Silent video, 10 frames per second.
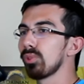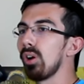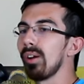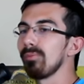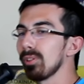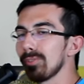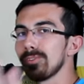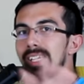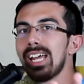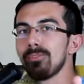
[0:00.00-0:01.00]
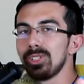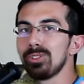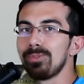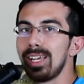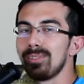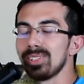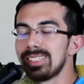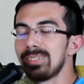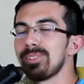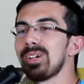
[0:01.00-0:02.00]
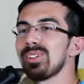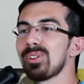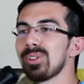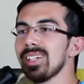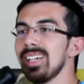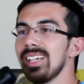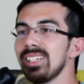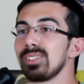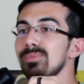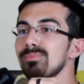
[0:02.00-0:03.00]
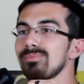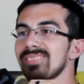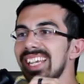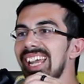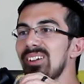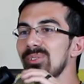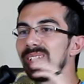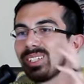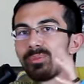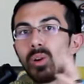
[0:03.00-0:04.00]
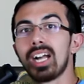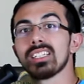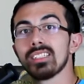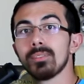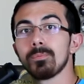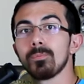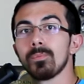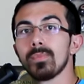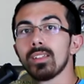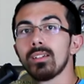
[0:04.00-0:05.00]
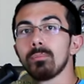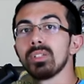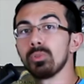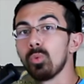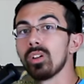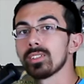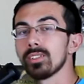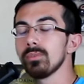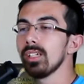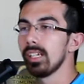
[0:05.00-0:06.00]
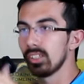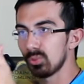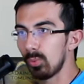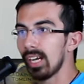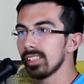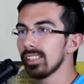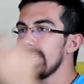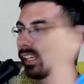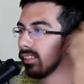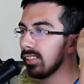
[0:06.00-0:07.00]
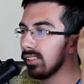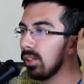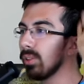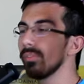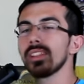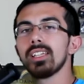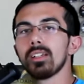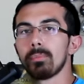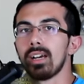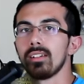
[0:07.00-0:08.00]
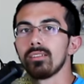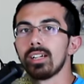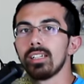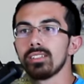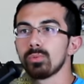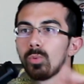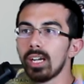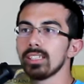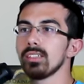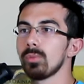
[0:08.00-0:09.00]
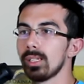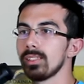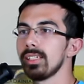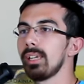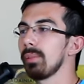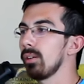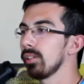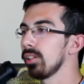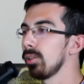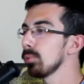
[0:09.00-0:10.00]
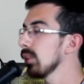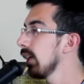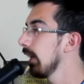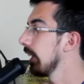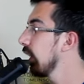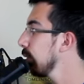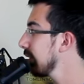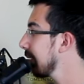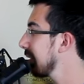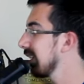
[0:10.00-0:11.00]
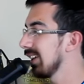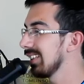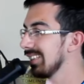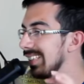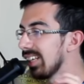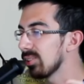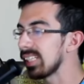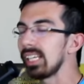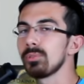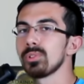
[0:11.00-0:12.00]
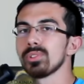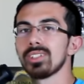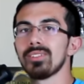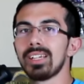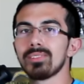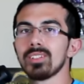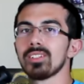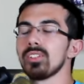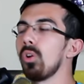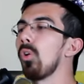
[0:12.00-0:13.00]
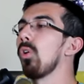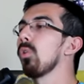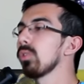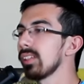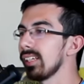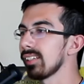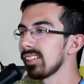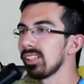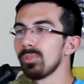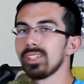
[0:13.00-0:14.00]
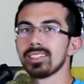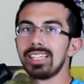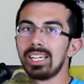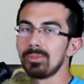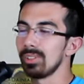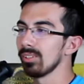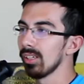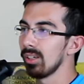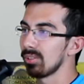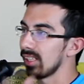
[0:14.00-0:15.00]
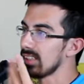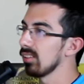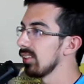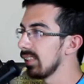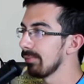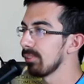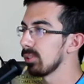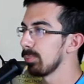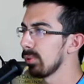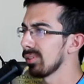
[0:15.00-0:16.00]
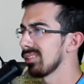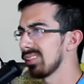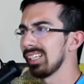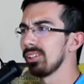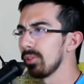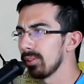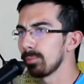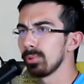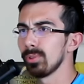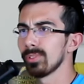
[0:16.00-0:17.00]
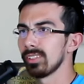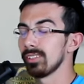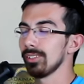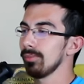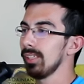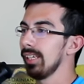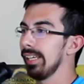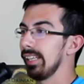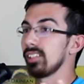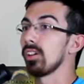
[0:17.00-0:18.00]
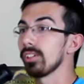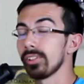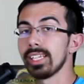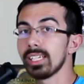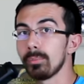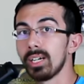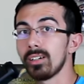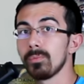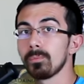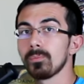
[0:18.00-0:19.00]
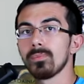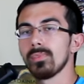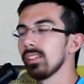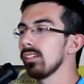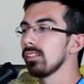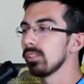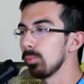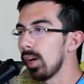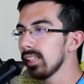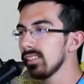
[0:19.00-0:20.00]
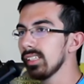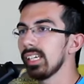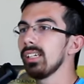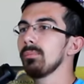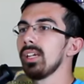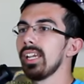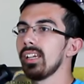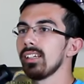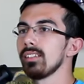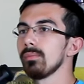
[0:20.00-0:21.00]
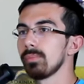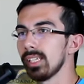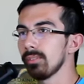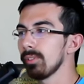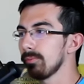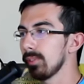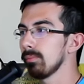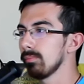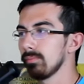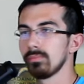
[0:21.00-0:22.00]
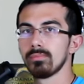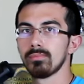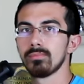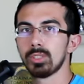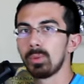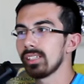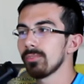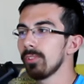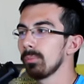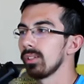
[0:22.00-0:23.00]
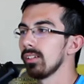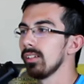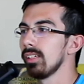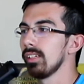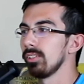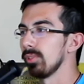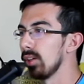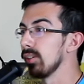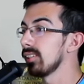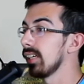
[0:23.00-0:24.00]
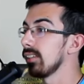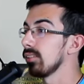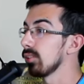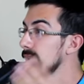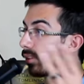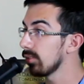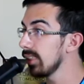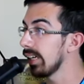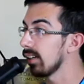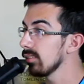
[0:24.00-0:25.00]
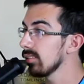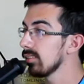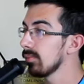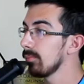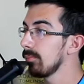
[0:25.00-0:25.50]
go... If you're not a huge fan of the CFL or you can't really watch it, but you want to, just watch it and just don't even think about it, right? Just watch it, watch the game, how it goes. Know some of the little tiny rules. You don't have to learn the whole thing, because what it's like when you're trying to learn different sports, trying to know all the rules, and just that's all you're thinking about. Just watch the game and think of it from... just watching football. You'll notice that there's only 3 downs.